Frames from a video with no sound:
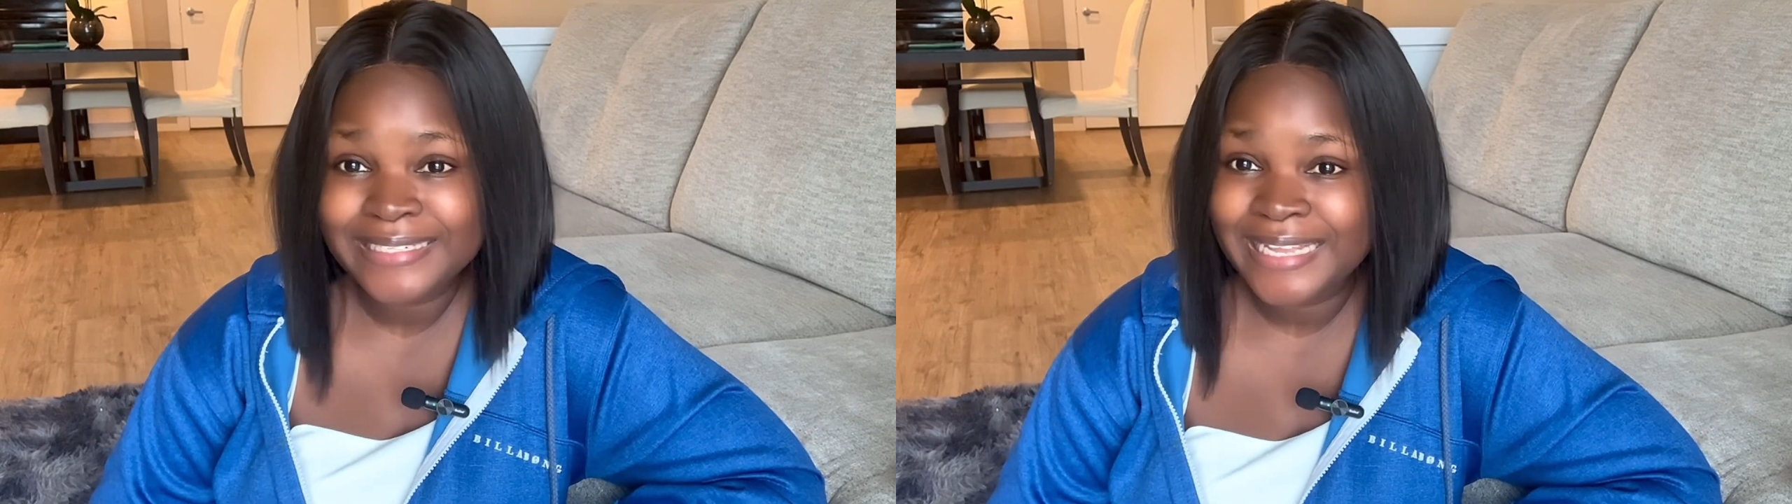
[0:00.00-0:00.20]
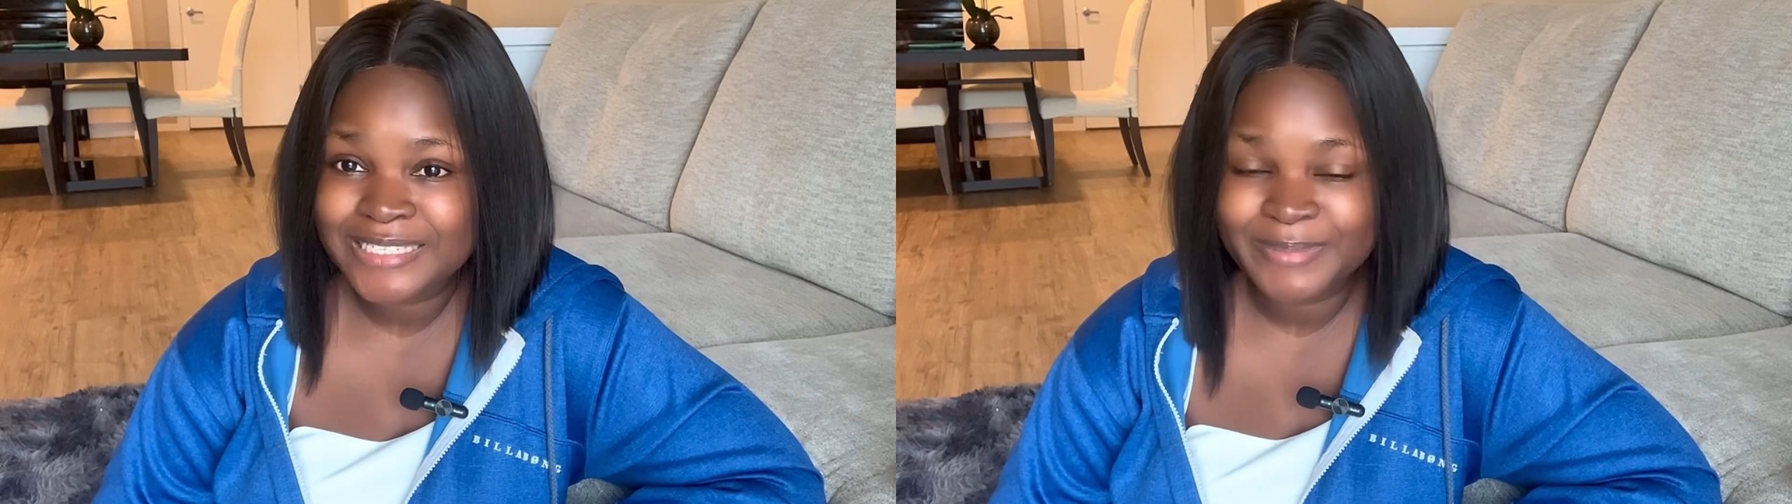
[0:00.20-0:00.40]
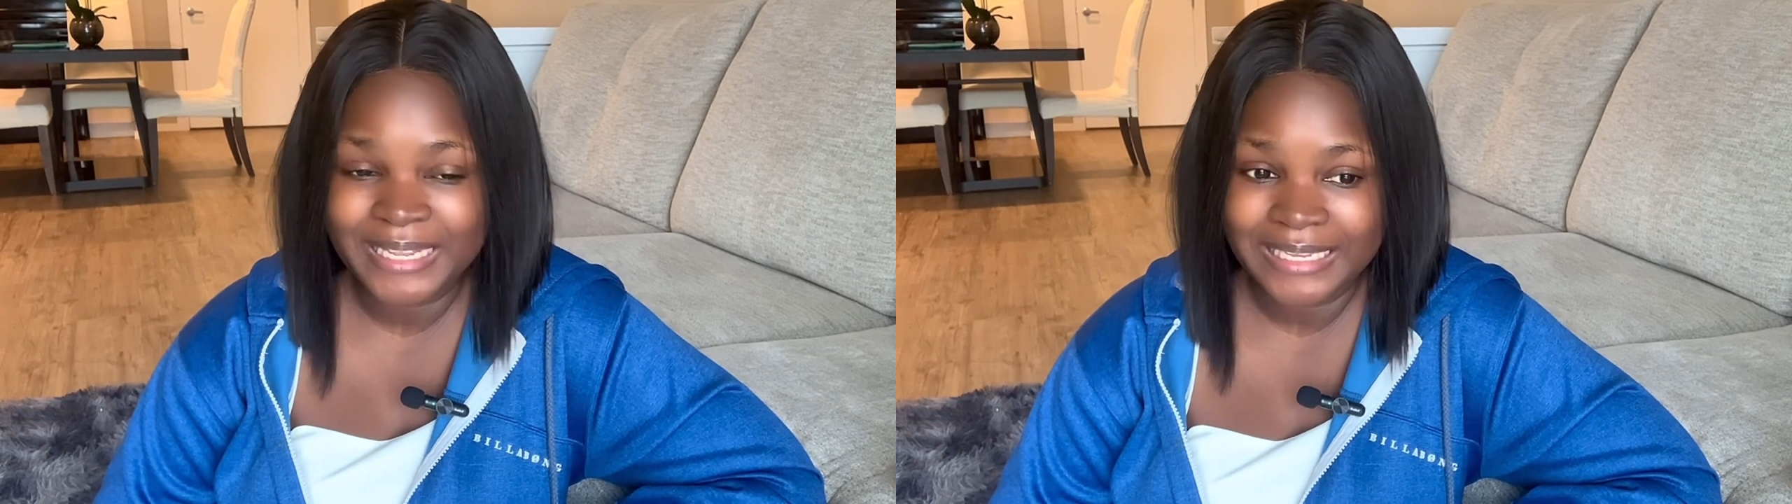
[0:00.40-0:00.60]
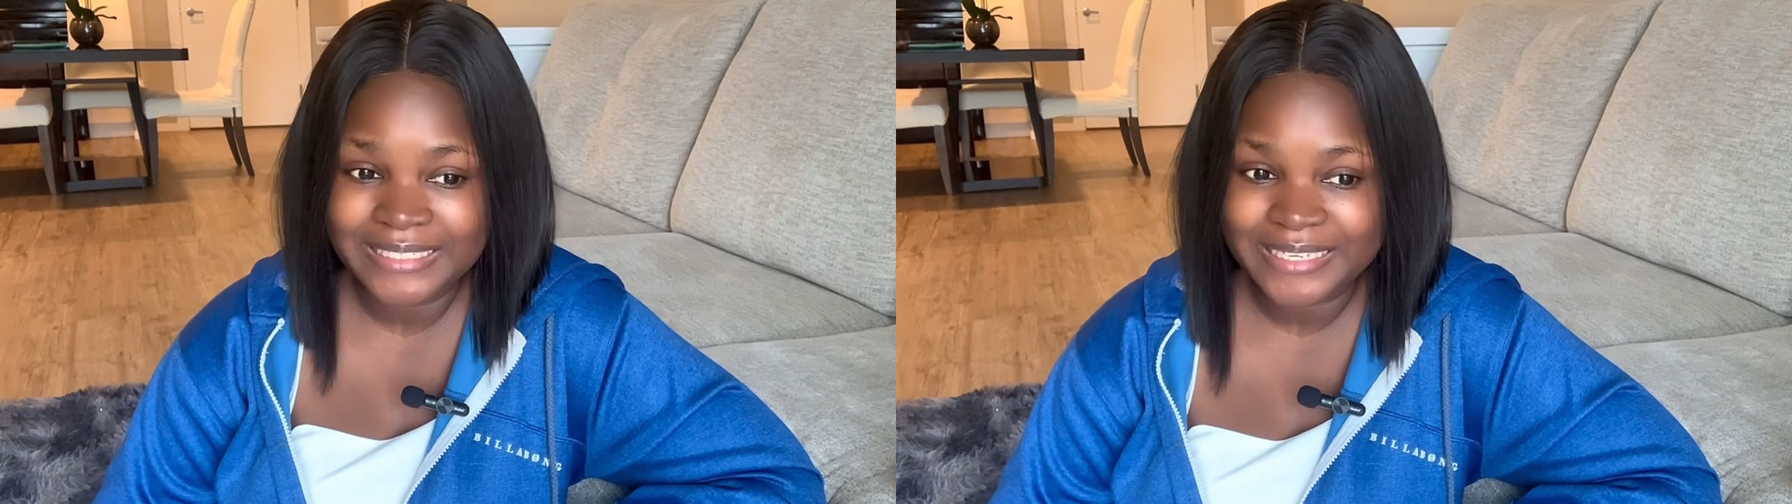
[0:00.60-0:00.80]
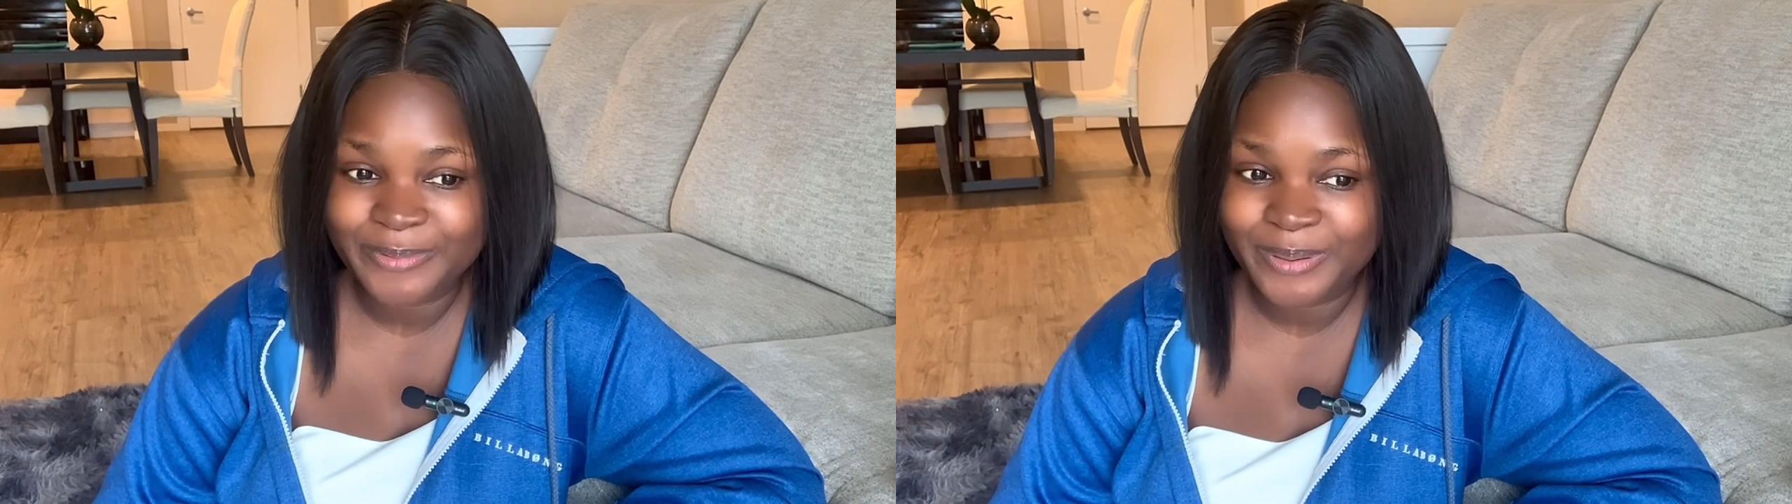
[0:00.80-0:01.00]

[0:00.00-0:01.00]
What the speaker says: hasn't been easy with the